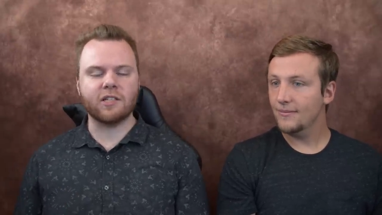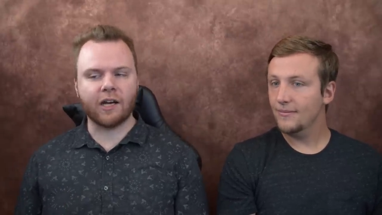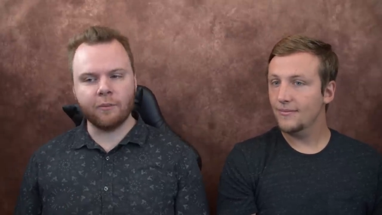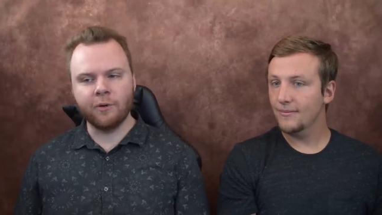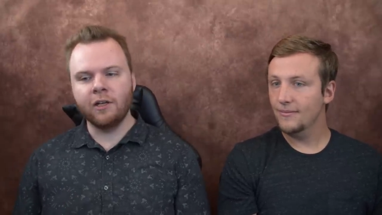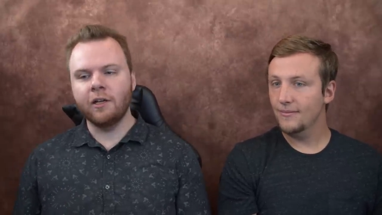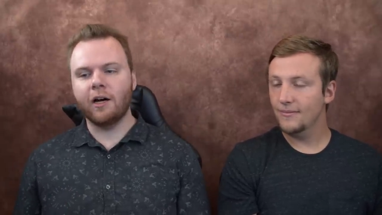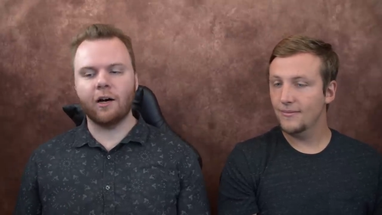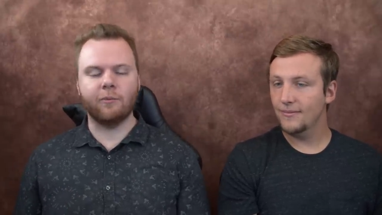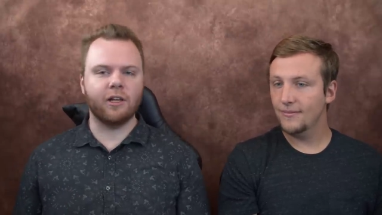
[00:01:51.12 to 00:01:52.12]
Speaker 1: a time.
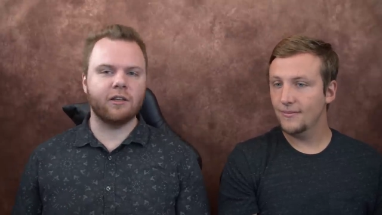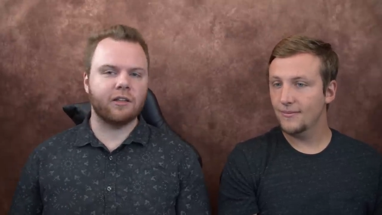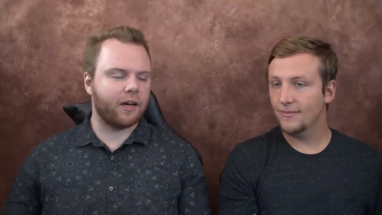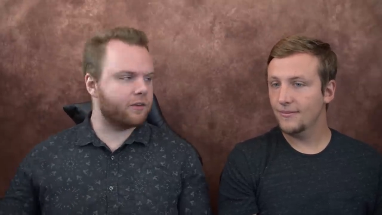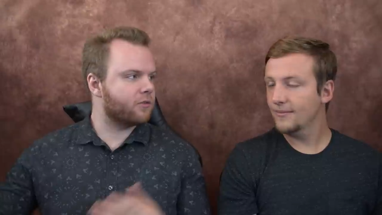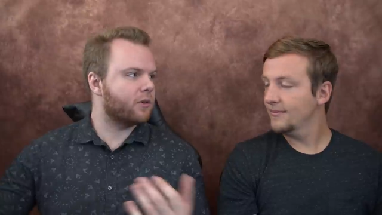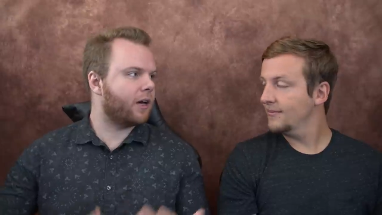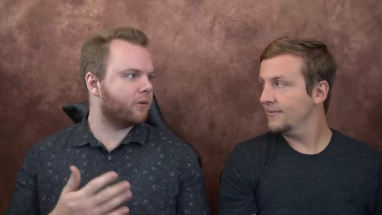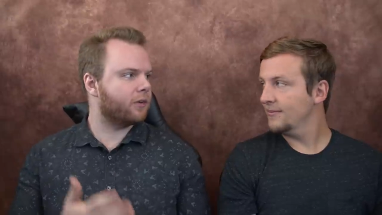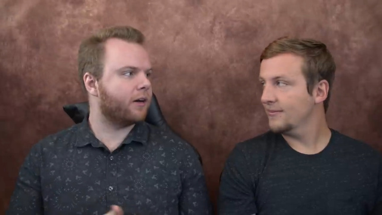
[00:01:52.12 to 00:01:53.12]
Um, and yeah, so
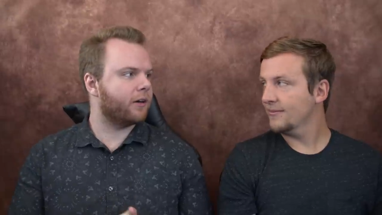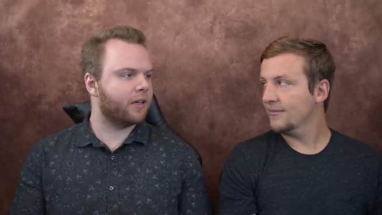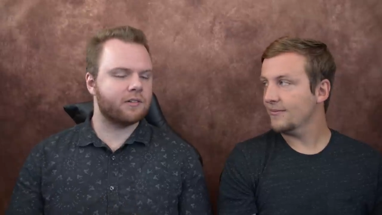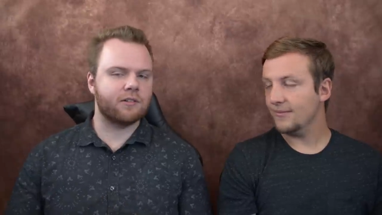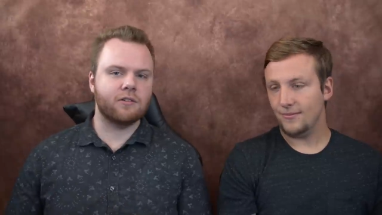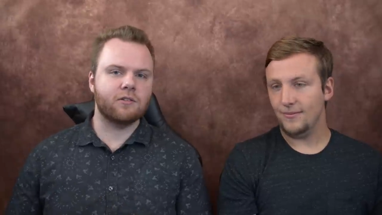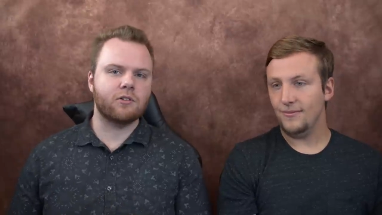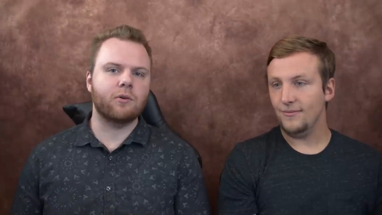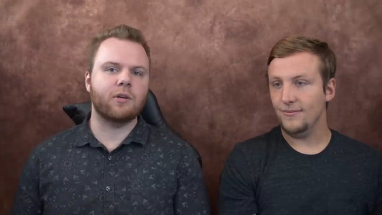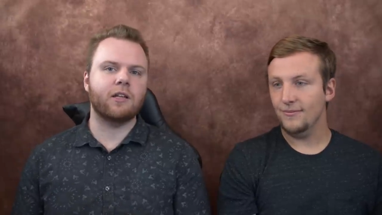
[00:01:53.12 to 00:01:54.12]
now now I get to
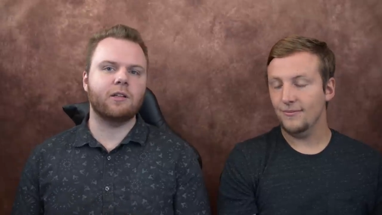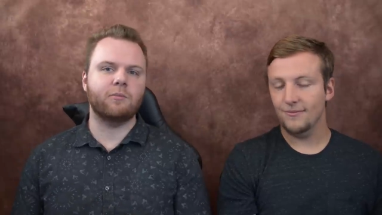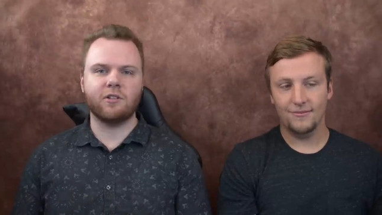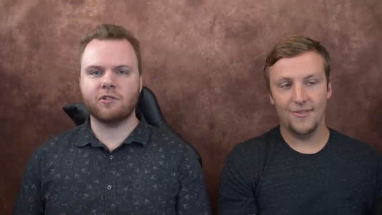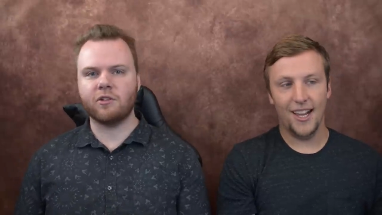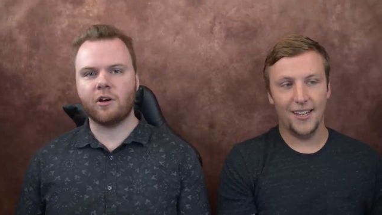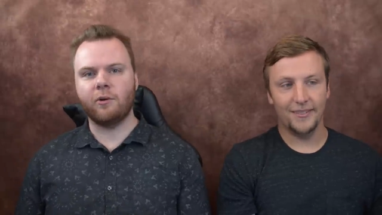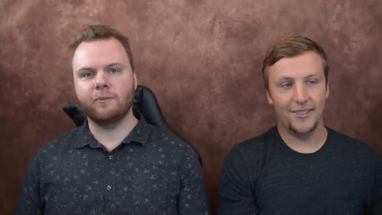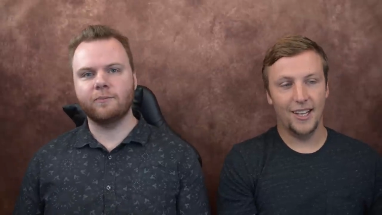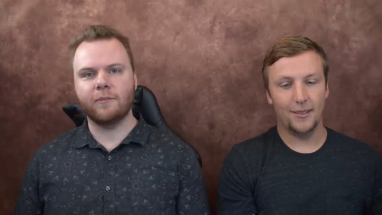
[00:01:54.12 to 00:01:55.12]
show Caleb this yeah,
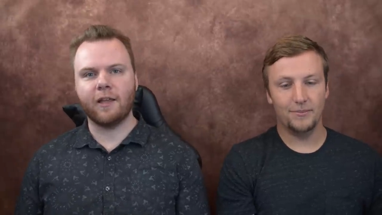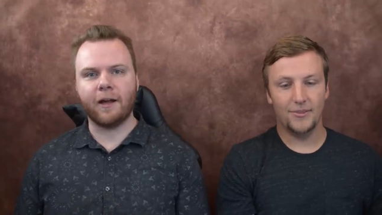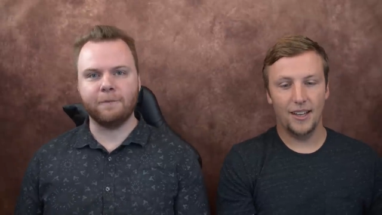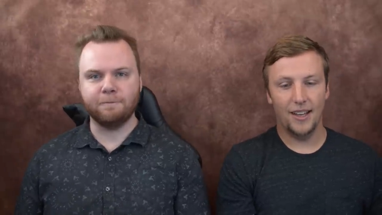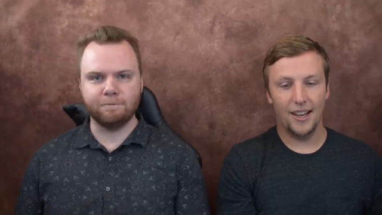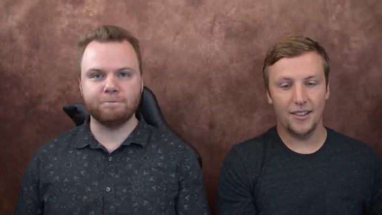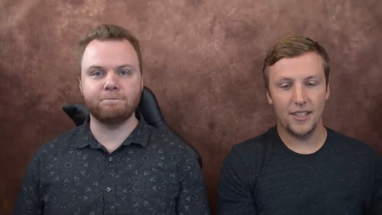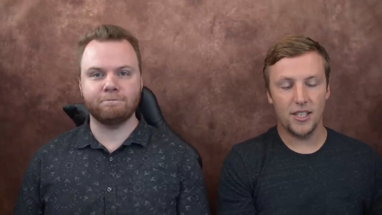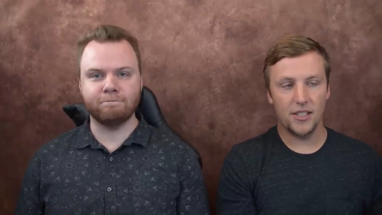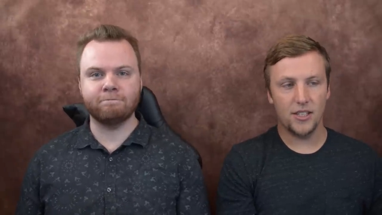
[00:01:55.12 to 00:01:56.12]
show.
Speaker 2: Yeah, yeah, yeah.
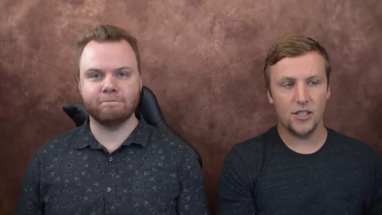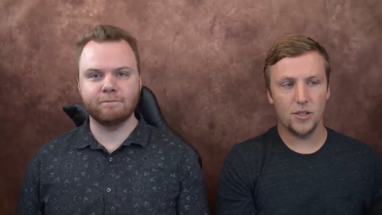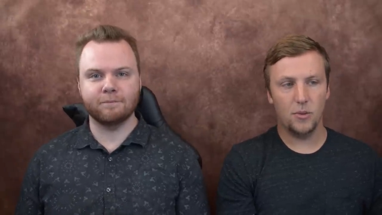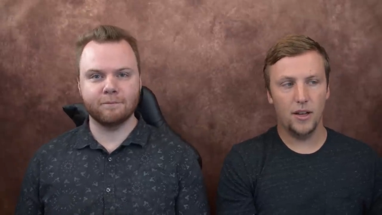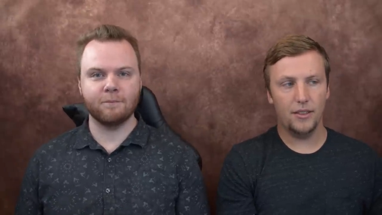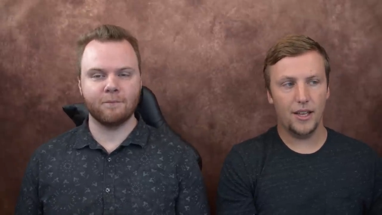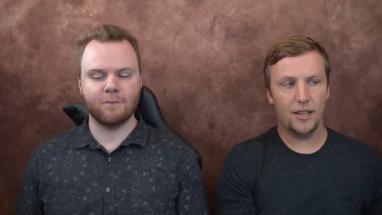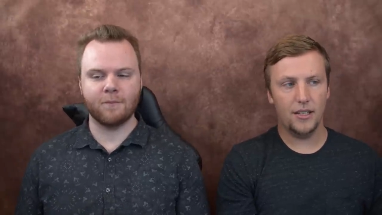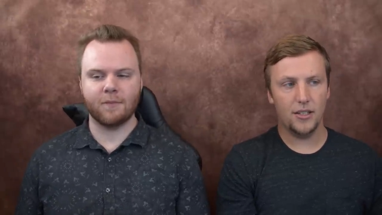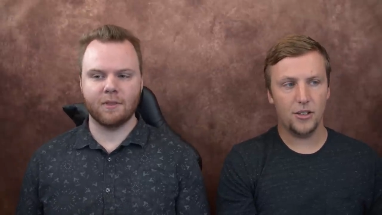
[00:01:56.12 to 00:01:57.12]
This mm-hmm. is this is one
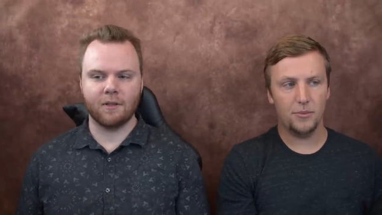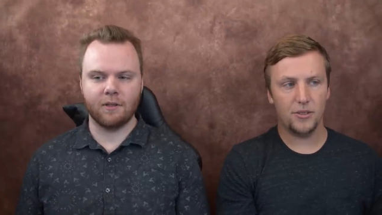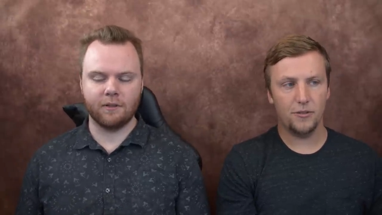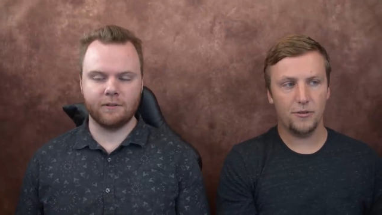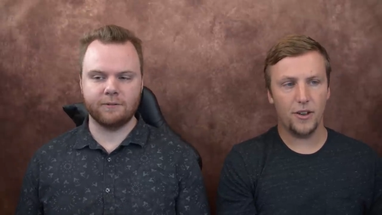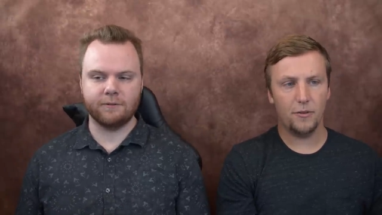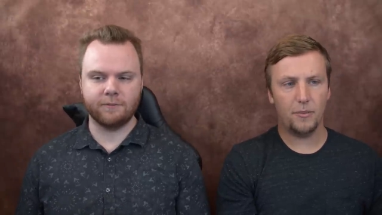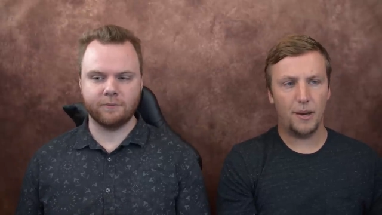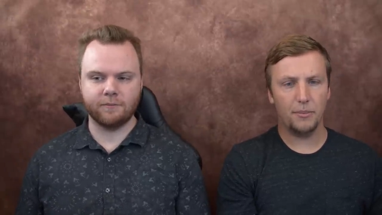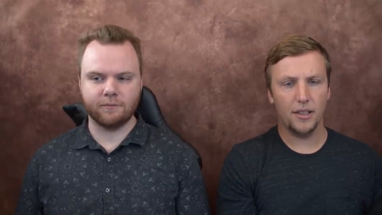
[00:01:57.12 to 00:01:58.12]
that, in terms of,
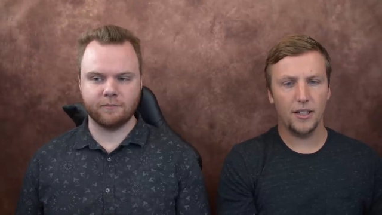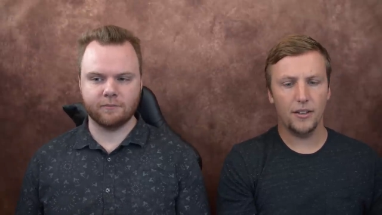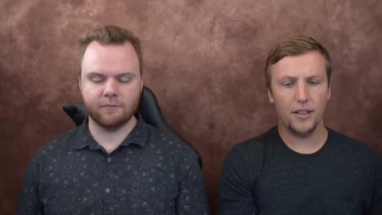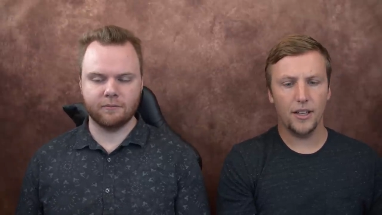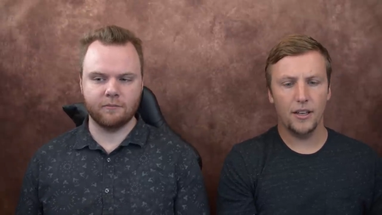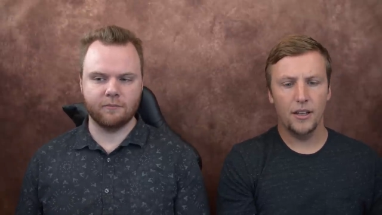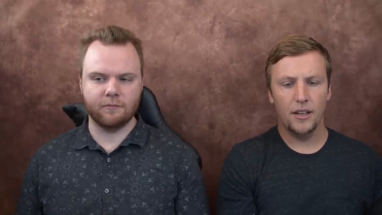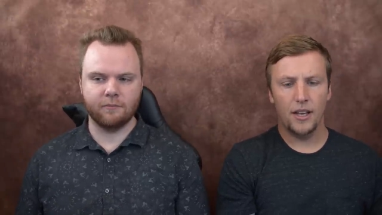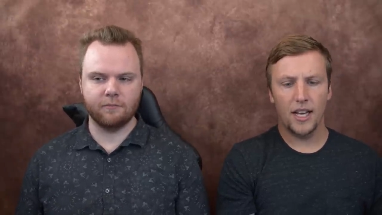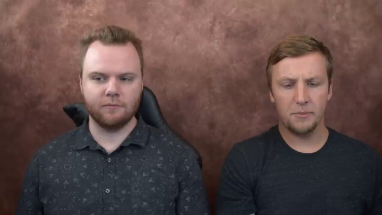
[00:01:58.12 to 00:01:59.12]
of popularity,
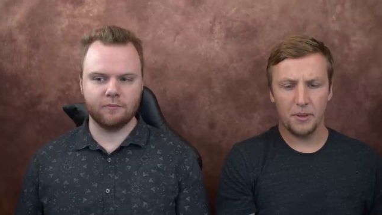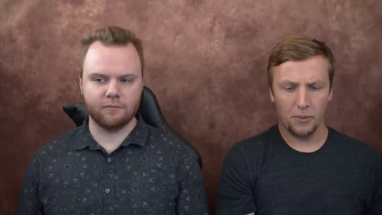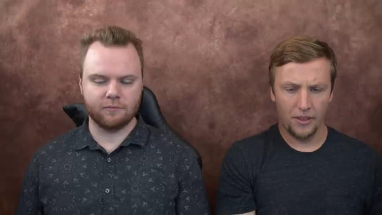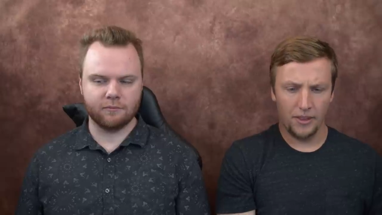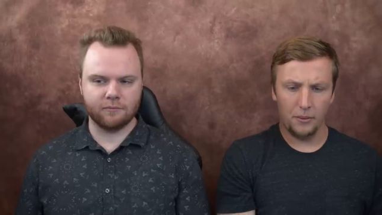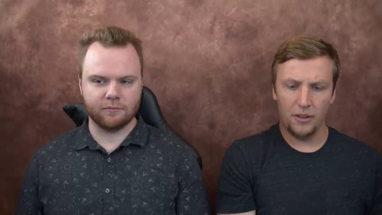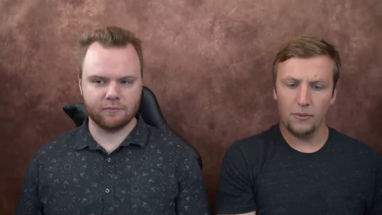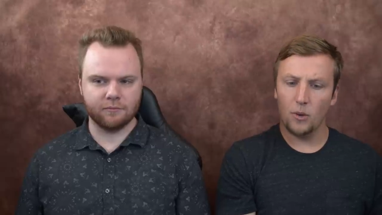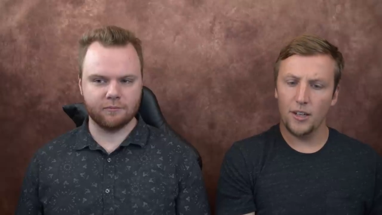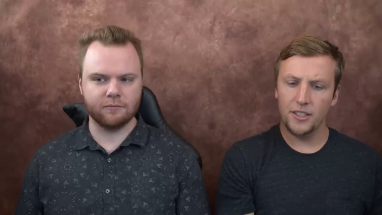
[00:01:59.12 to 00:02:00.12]
has been one that
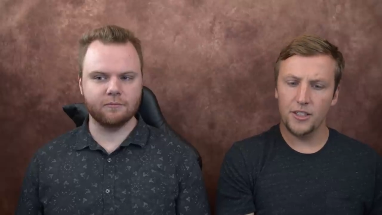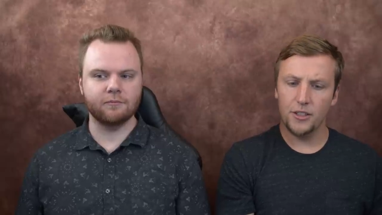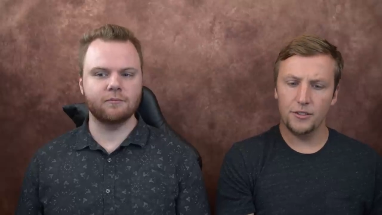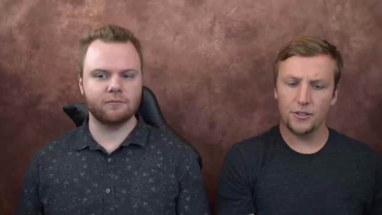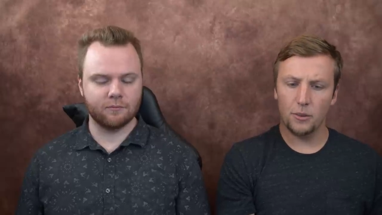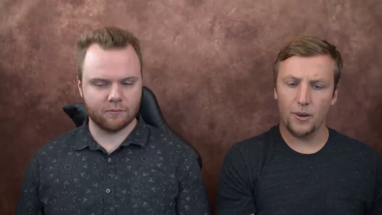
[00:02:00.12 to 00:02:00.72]
we wanted to do for a